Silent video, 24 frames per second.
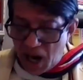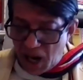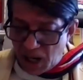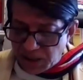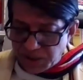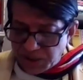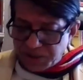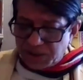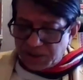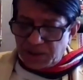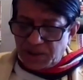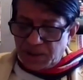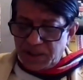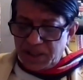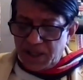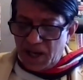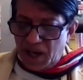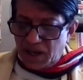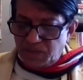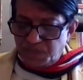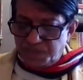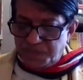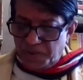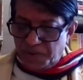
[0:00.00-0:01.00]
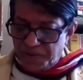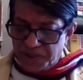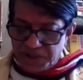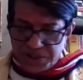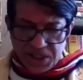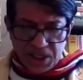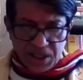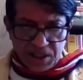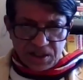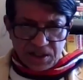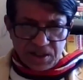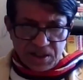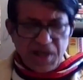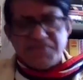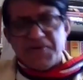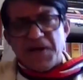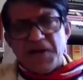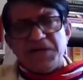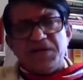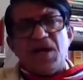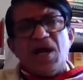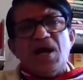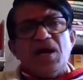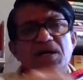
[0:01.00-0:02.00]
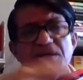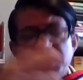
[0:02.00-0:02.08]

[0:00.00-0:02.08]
utterly unpoetic, even